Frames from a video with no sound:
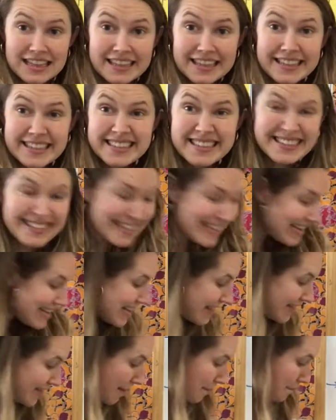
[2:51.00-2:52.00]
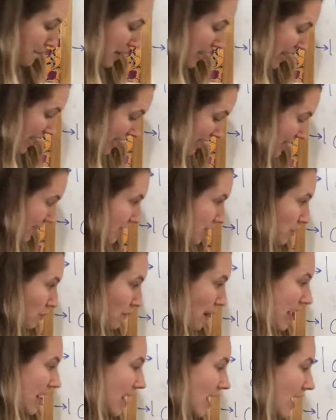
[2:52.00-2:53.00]
The C, the pink
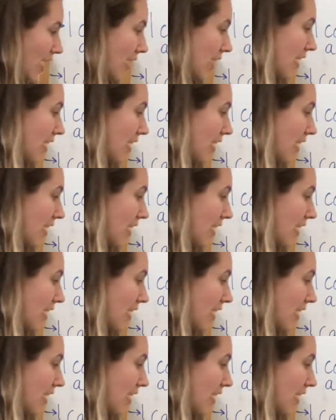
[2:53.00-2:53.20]
square.